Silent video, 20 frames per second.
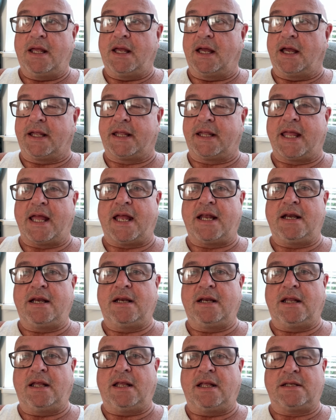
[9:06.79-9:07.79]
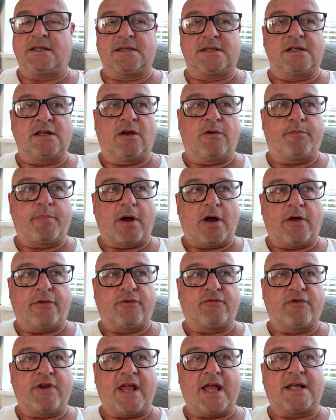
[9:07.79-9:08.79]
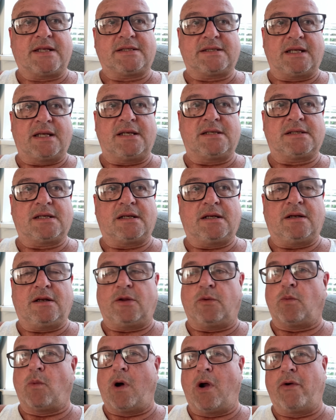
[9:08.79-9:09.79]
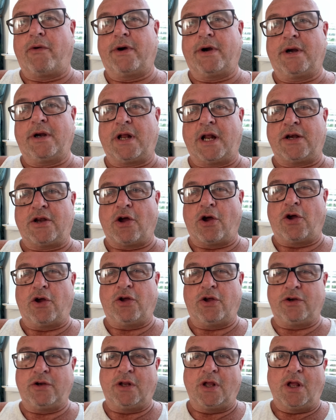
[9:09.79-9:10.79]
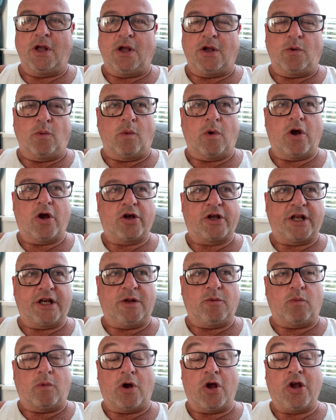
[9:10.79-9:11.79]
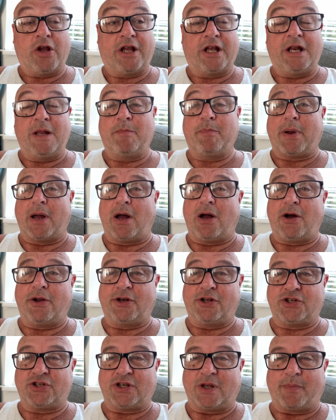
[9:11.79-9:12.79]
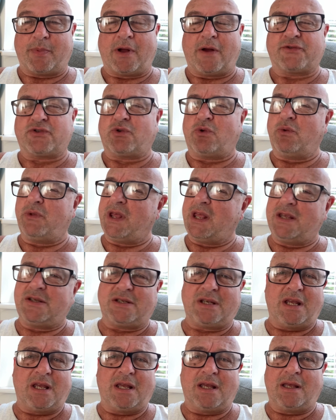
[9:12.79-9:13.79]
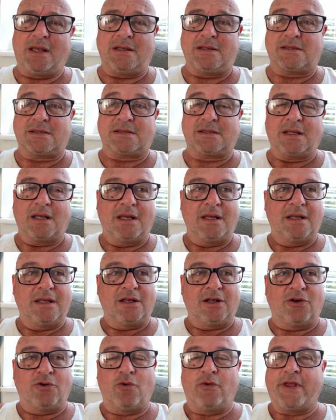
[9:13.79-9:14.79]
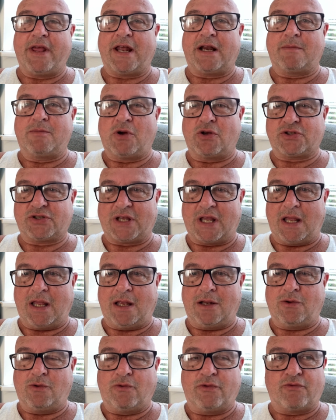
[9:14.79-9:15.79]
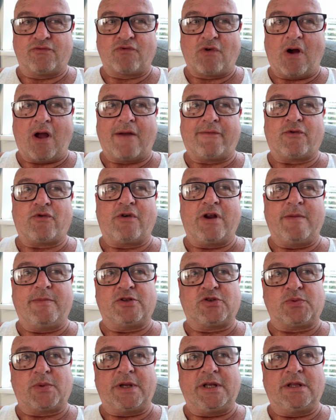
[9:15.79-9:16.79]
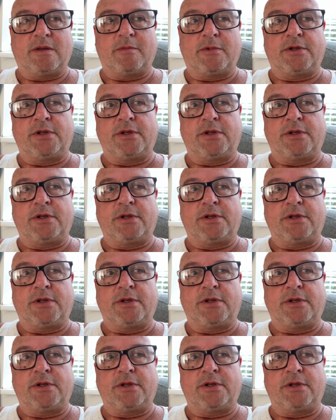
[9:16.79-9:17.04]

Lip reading: Again, it's, you know, part of the Riyadh season. Warren and Hearn working in partnership after all these years and all the animosity and all the rivalry between them.